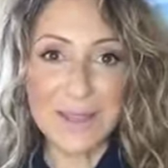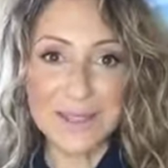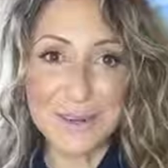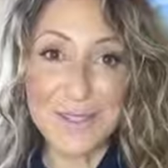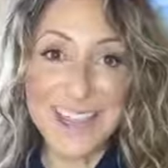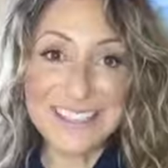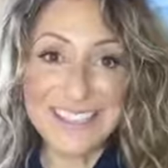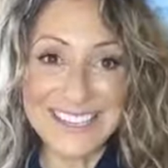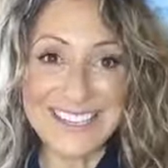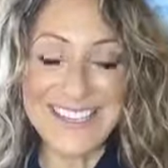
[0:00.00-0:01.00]
So yes, it
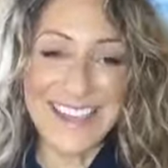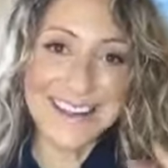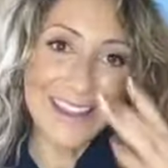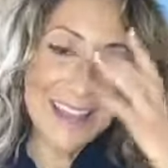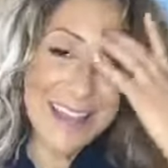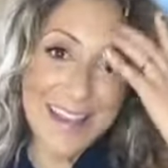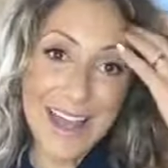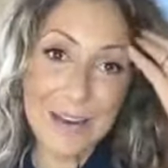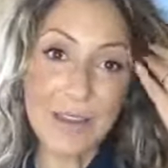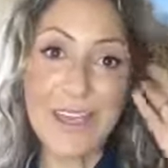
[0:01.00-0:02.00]
is that
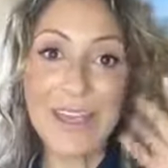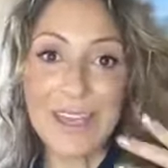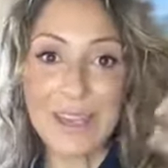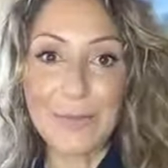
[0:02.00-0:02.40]
thinking